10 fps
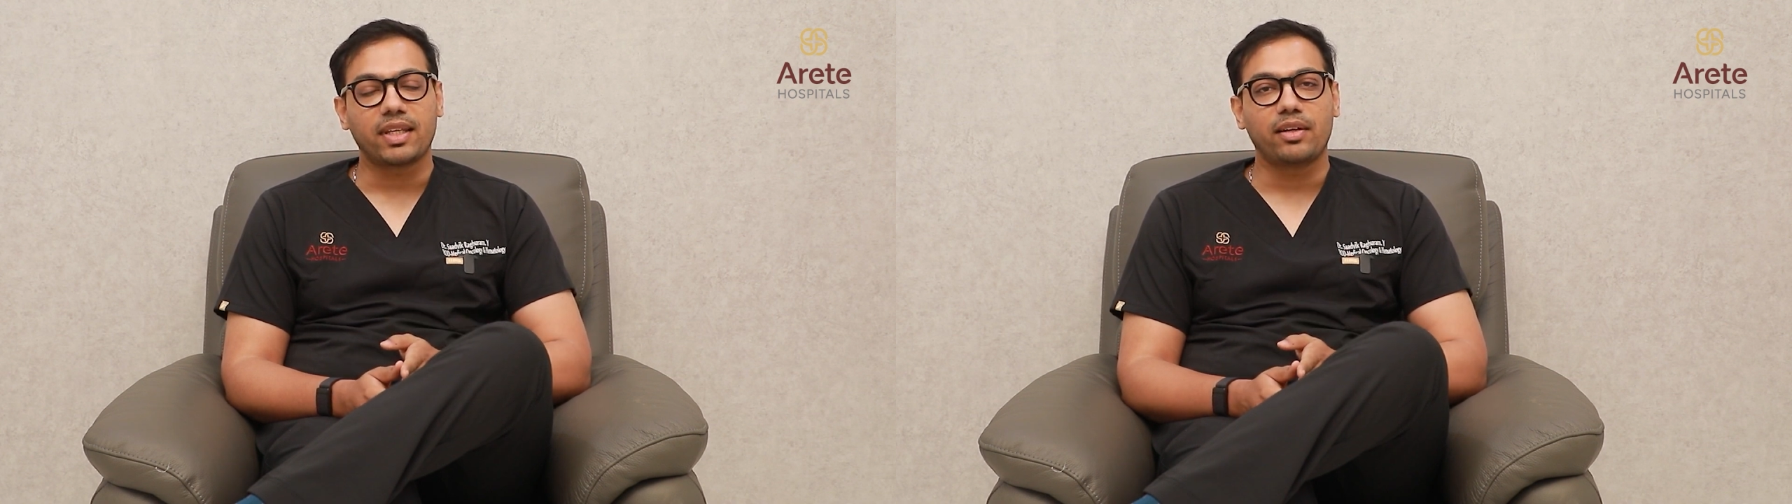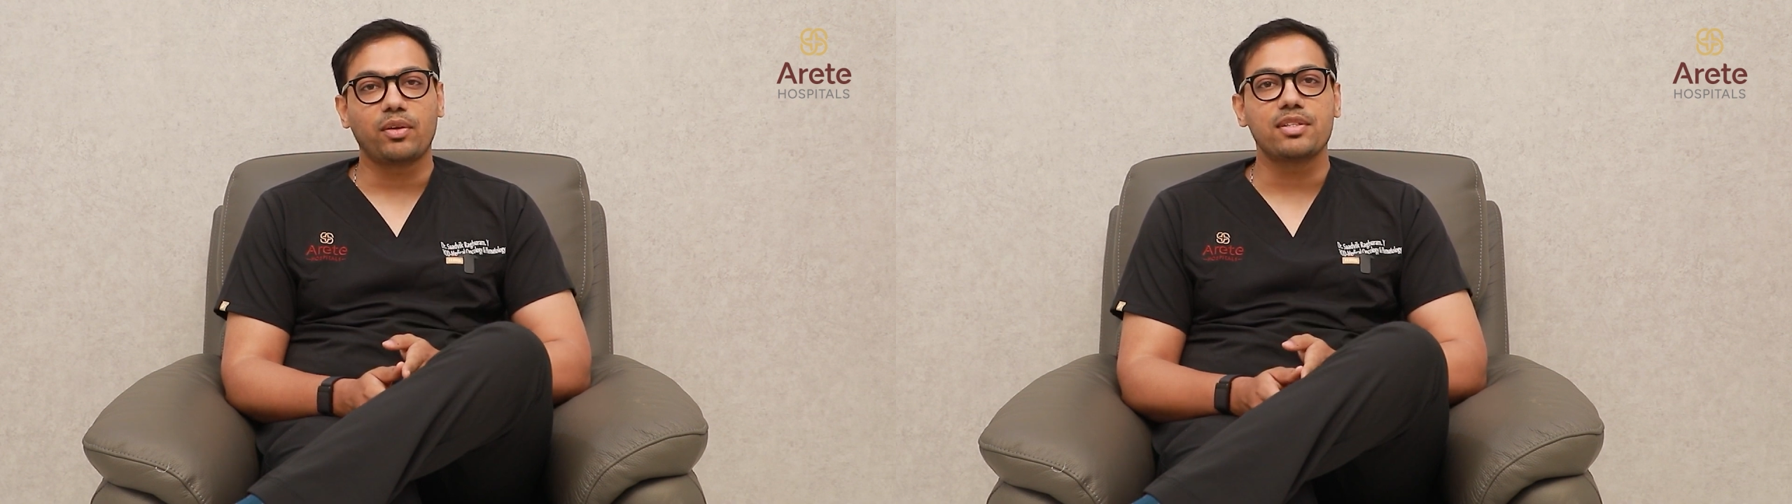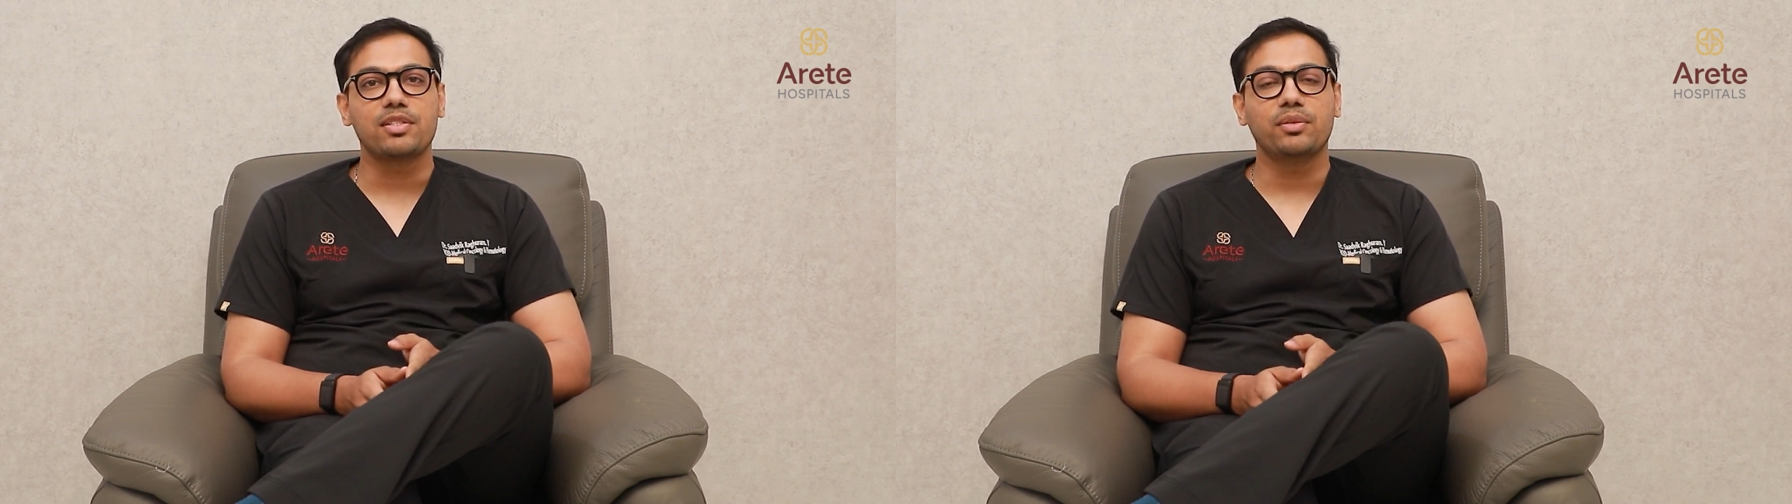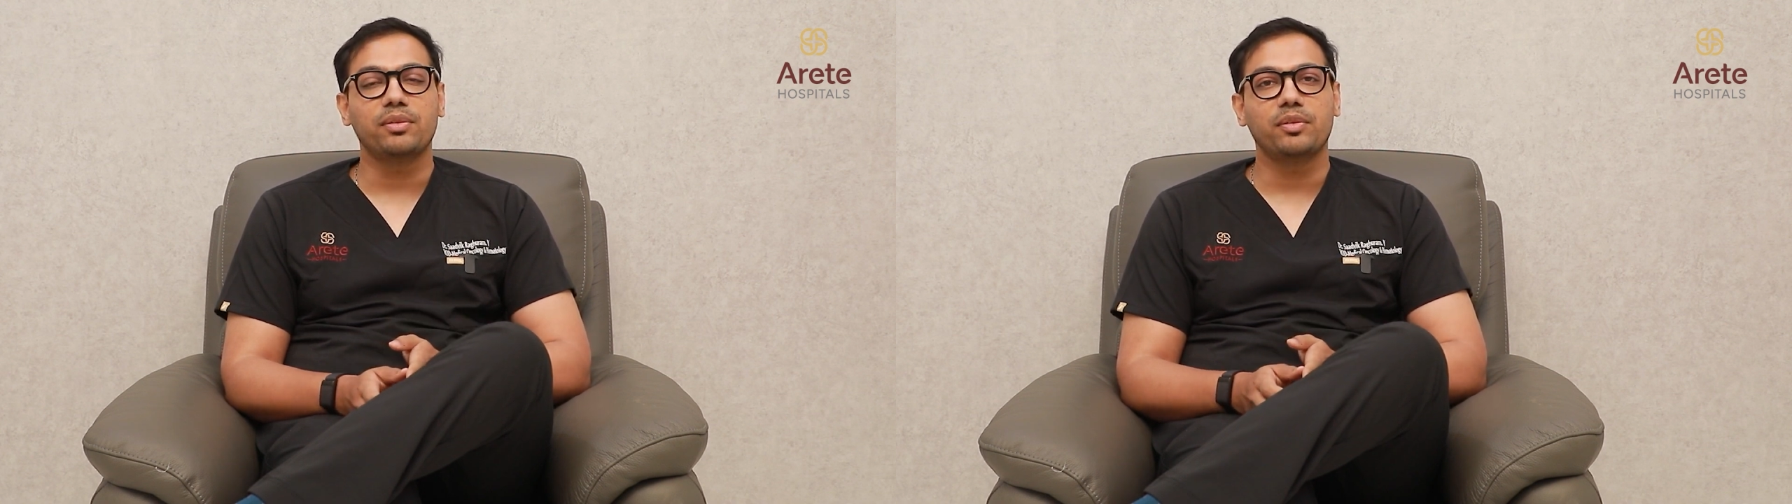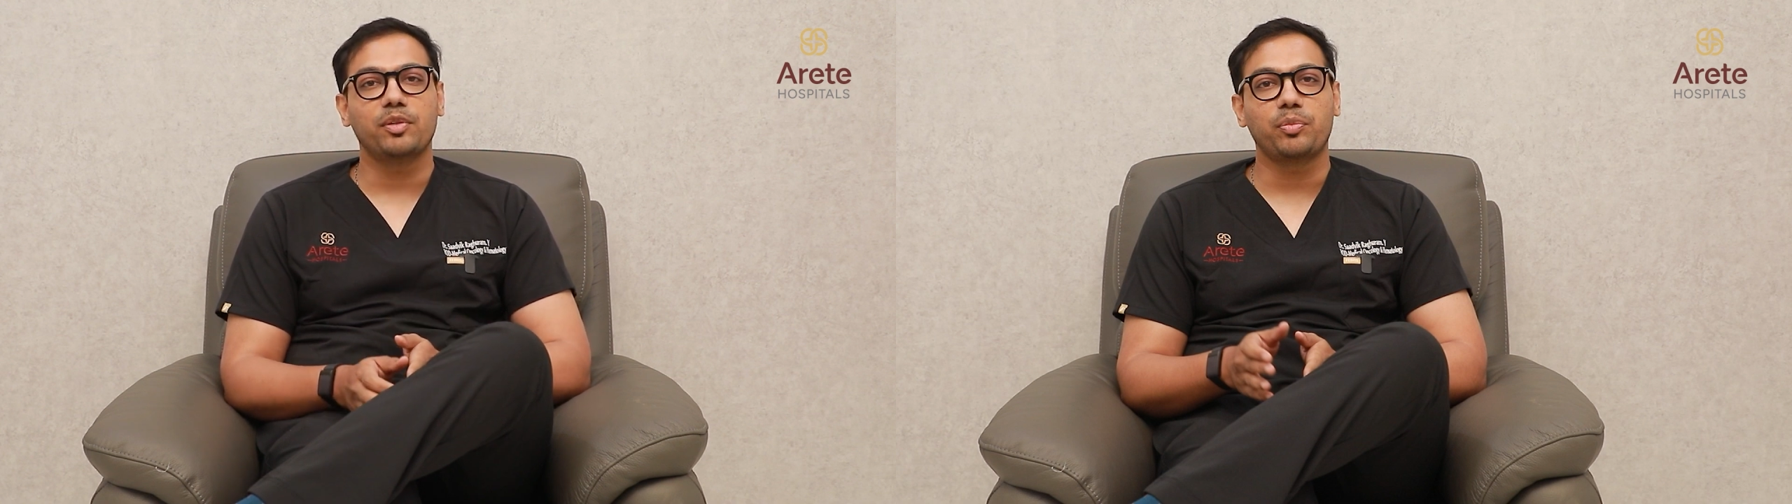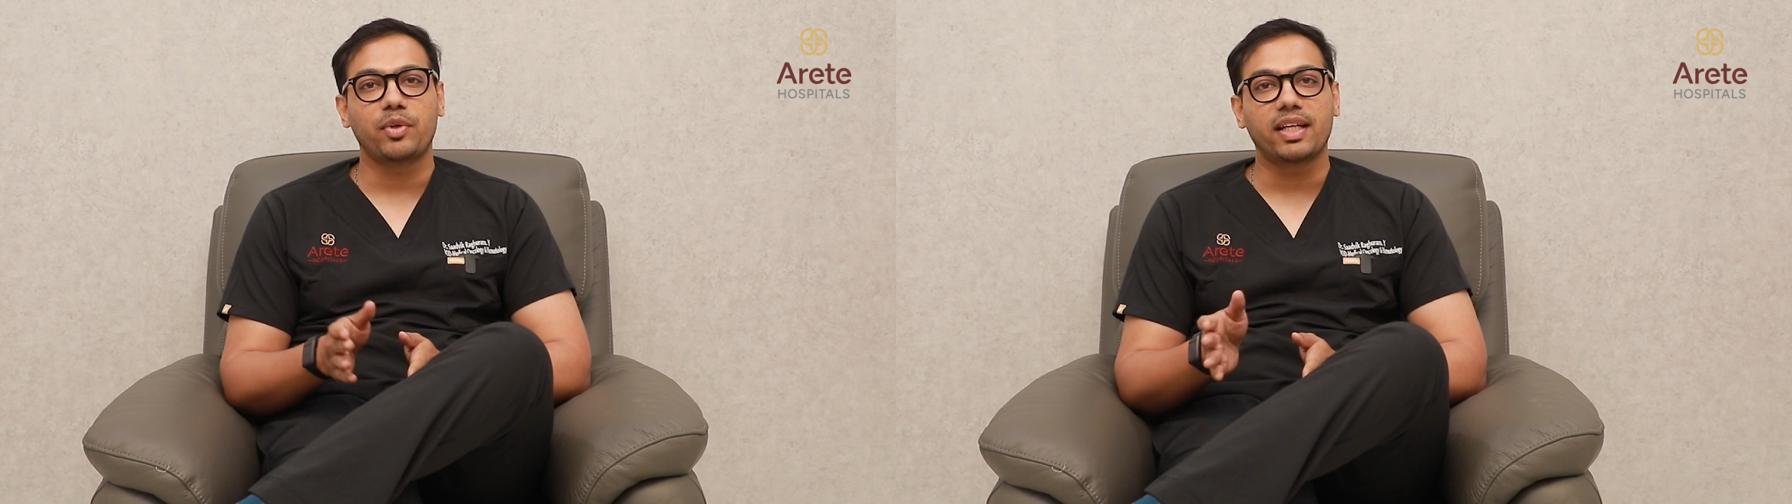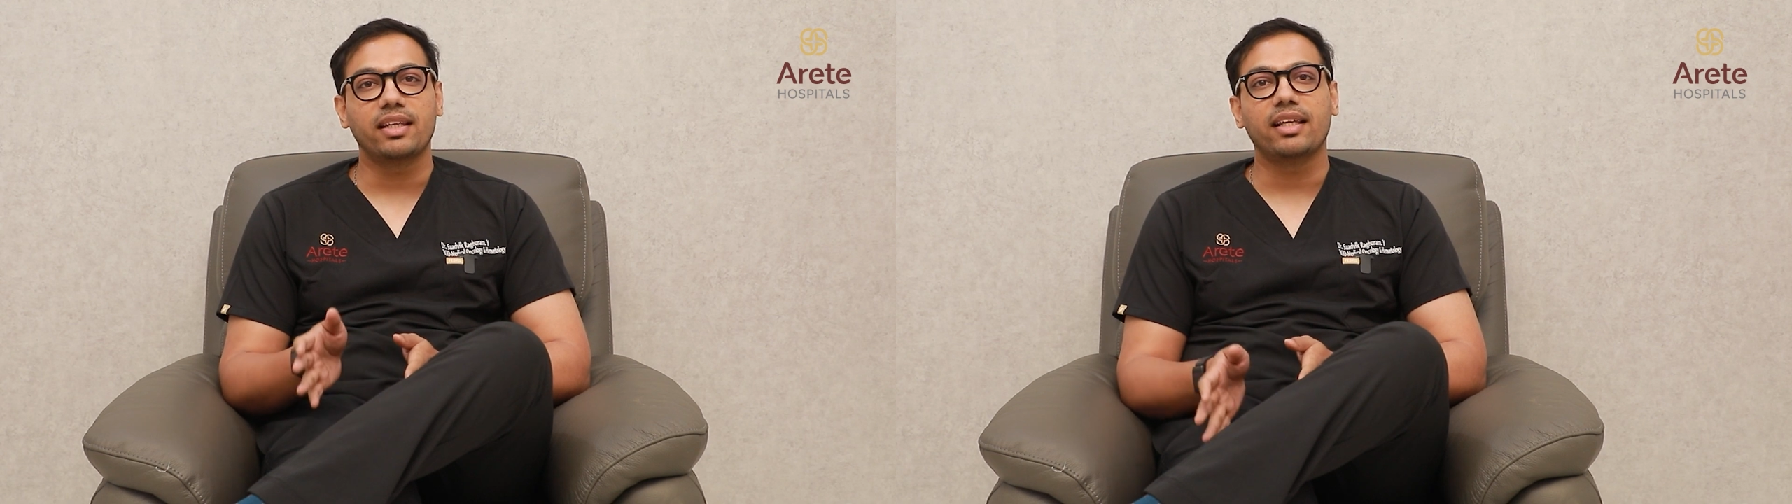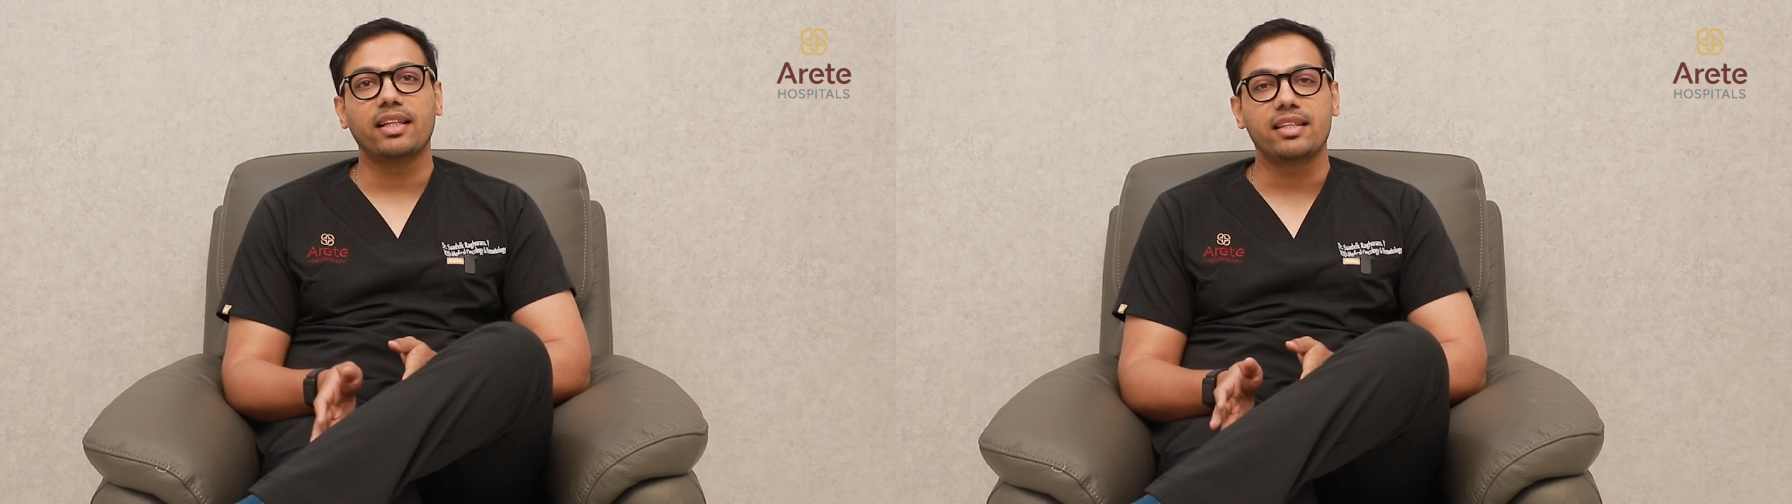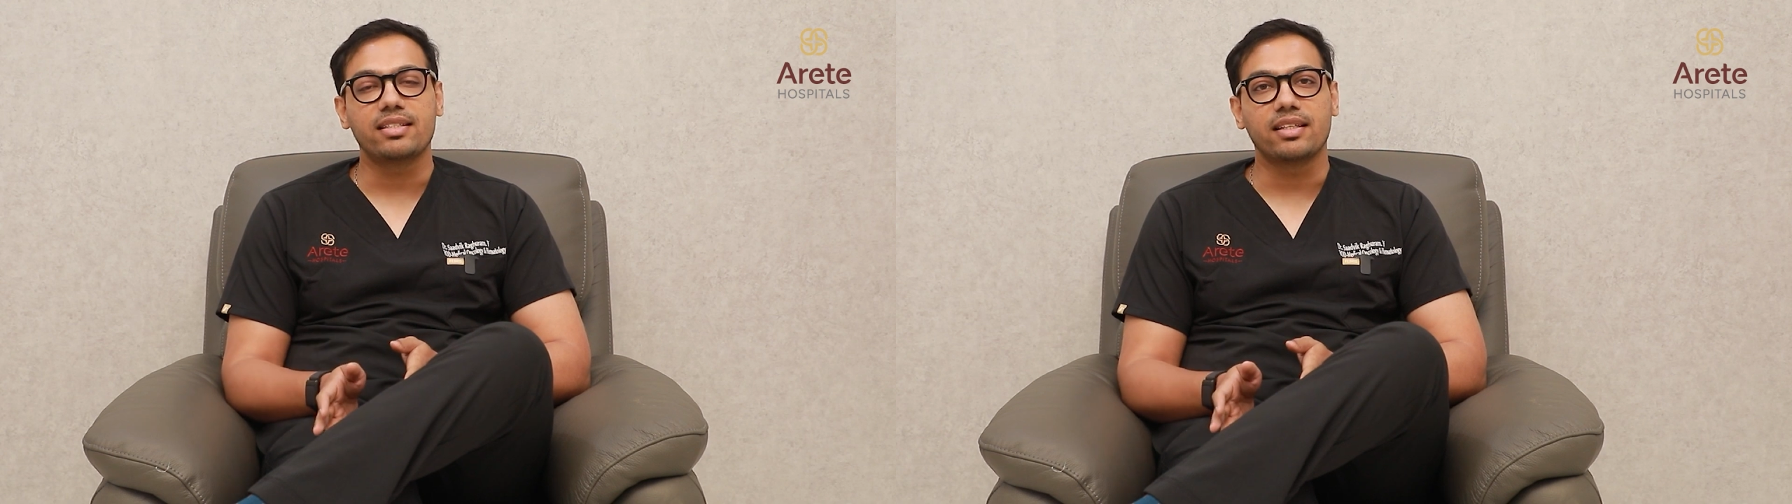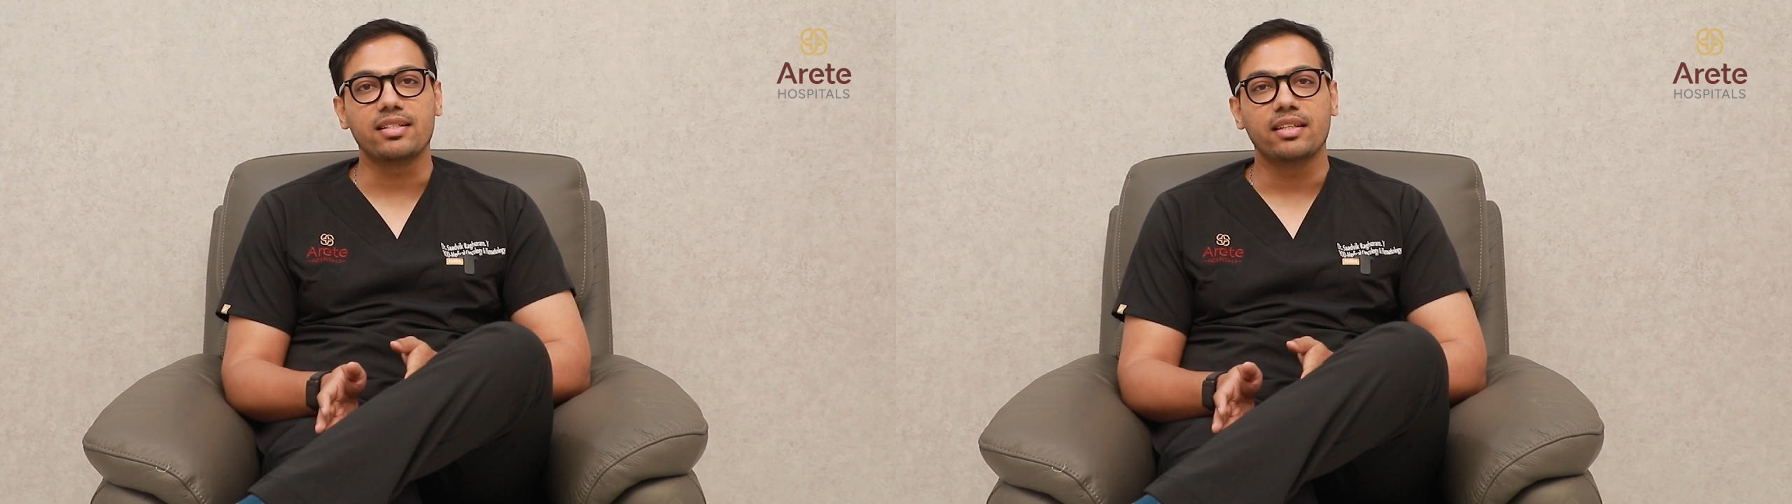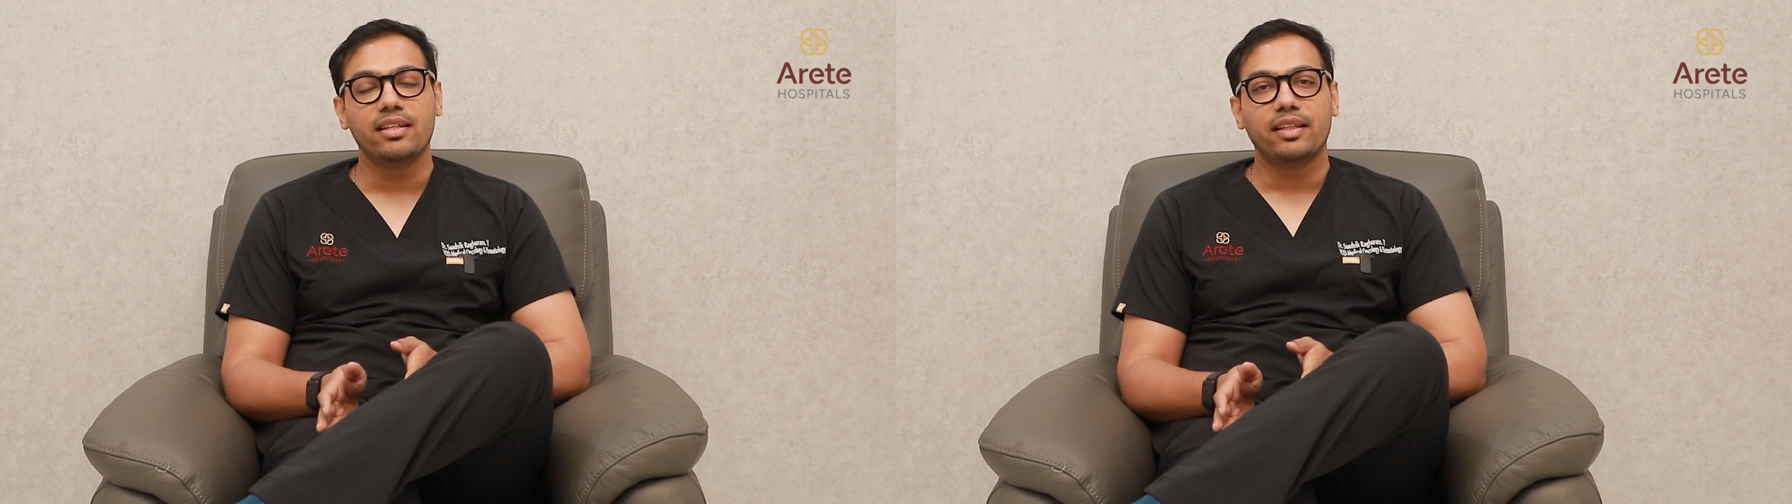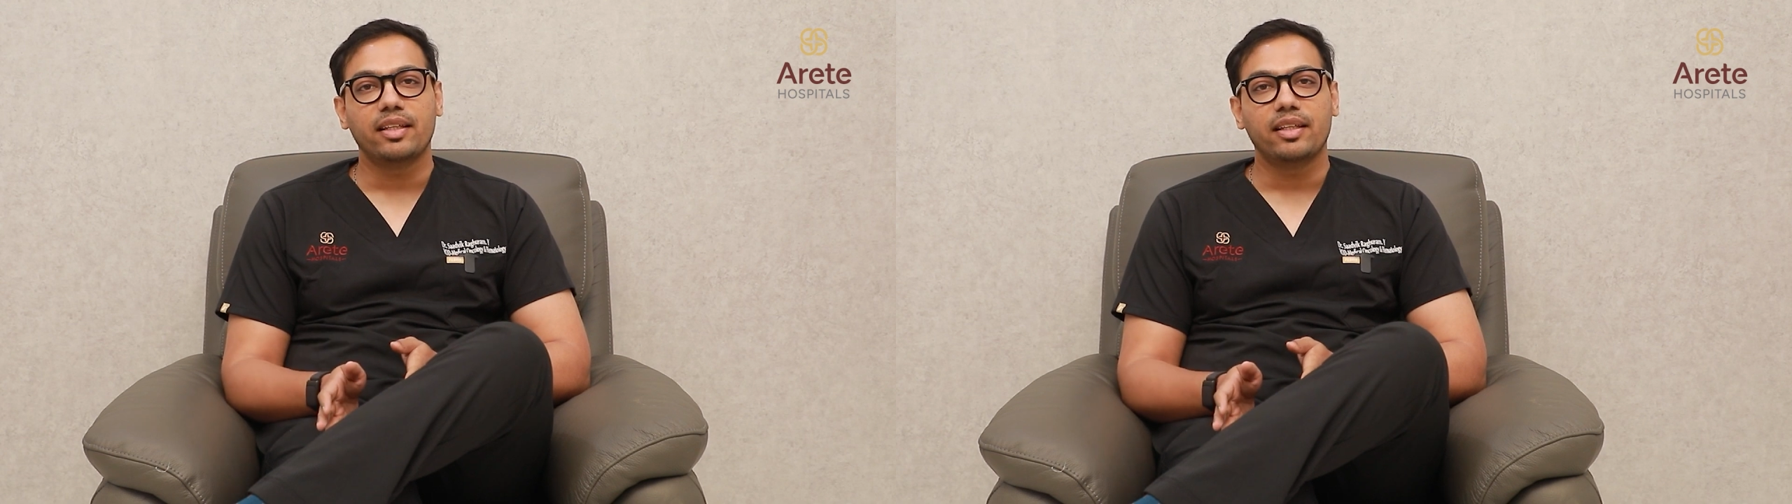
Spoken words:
and also to protect the healthy cells,